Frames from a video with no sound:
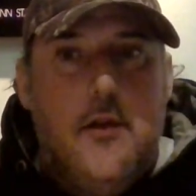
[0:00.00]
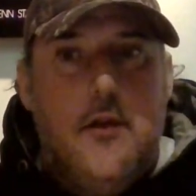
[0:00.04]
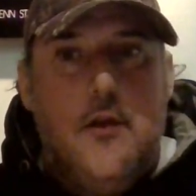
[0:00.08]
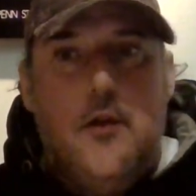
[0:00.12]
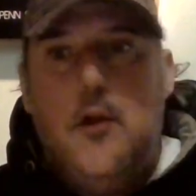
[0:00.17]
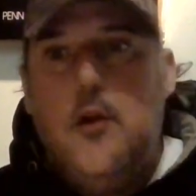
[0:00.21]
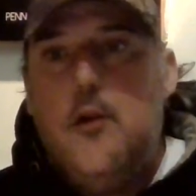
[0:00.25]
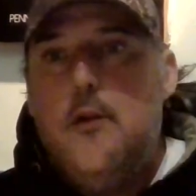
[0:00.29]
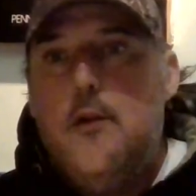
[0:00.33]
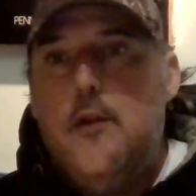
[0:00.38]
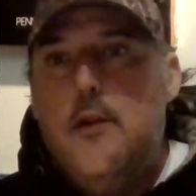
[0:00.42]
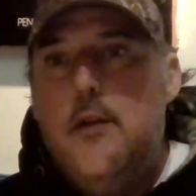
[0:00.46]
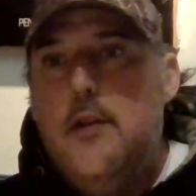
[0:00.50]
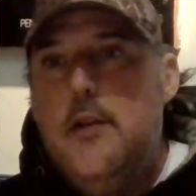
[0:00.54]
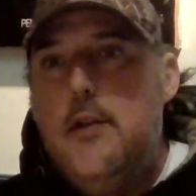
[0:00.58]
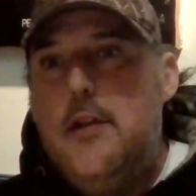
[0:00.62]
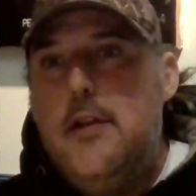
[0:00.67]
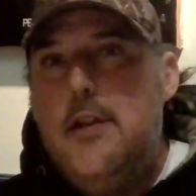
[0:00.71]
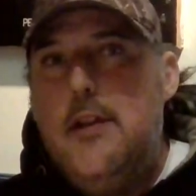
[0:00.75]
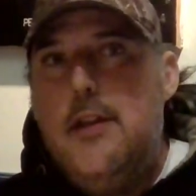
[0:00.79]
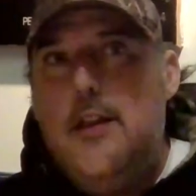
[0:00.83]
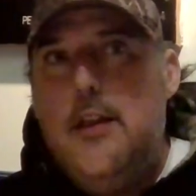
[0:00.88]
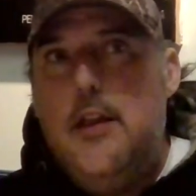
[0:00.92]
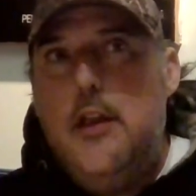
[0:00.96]

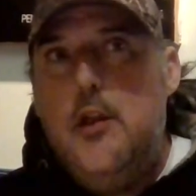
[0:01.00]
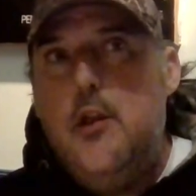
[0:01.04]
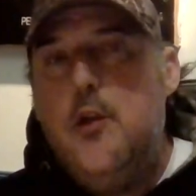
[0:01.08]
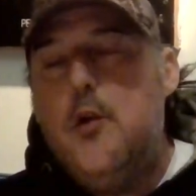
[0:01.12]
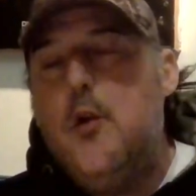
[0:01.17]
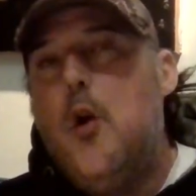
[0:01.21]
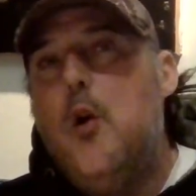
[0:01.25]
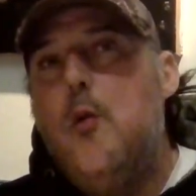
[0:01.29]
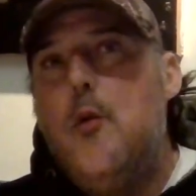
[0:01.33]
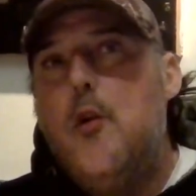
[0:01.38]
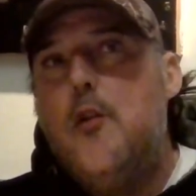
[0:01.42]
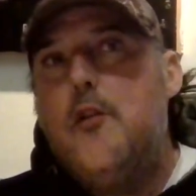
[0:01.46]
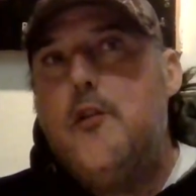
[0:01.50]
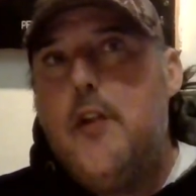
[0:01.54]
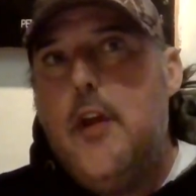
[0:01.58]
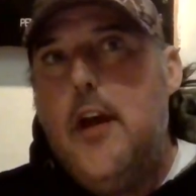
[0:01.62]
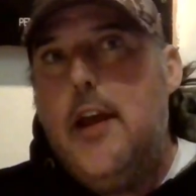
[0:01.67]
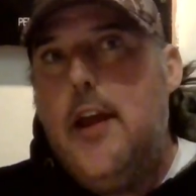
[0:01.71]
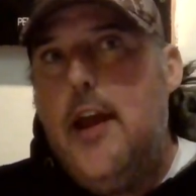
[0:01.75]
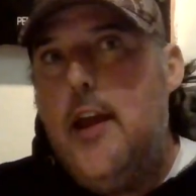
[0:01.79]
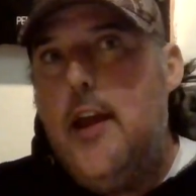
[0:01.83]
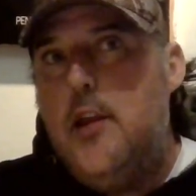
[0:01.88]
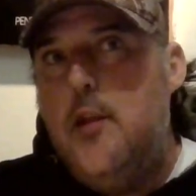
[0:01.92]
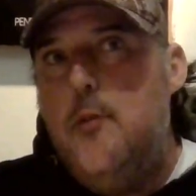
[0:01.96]
you're almost
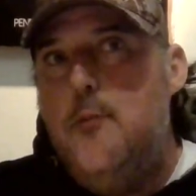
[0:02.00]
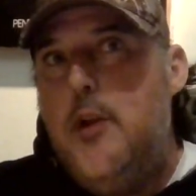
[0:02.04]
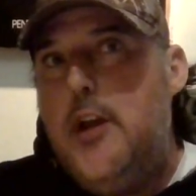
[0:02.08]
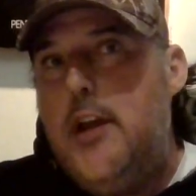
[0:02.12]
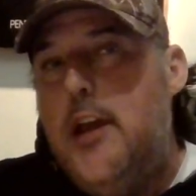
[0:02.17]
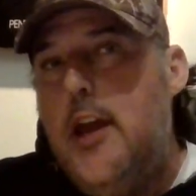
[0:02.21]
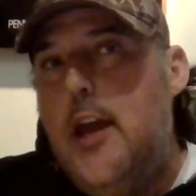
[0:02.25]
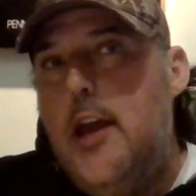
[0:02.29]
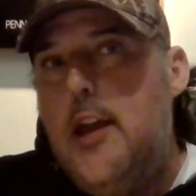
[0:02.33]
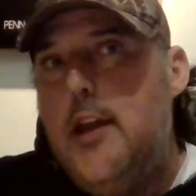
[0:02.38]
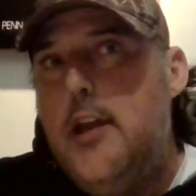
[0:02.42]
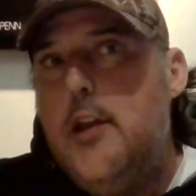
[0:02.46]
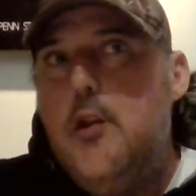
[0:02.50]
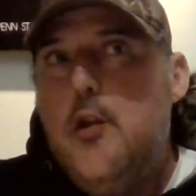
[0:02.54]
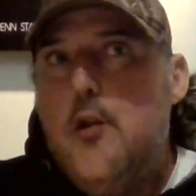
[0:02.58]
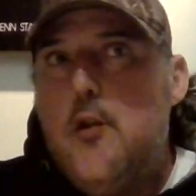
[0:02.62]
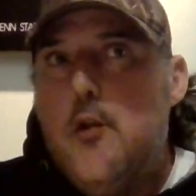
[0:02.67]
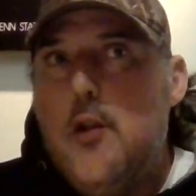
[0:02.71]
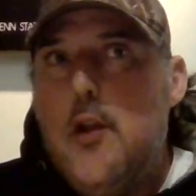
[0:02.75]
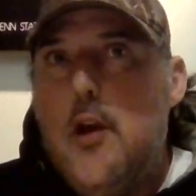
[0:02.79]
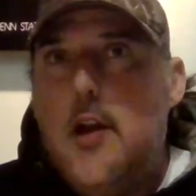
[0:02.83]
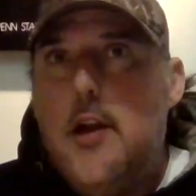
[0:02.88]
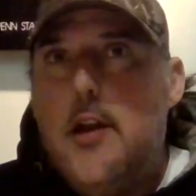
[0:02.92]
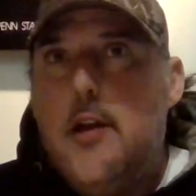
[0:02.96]
like at the beginning,
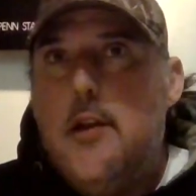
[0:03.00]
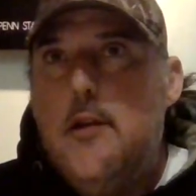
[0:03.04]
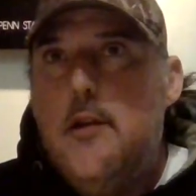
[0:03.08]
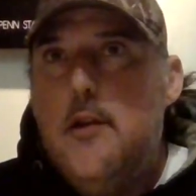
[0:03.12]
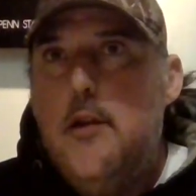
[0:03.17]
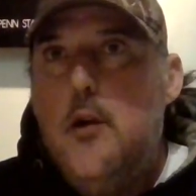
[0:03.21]
you're like,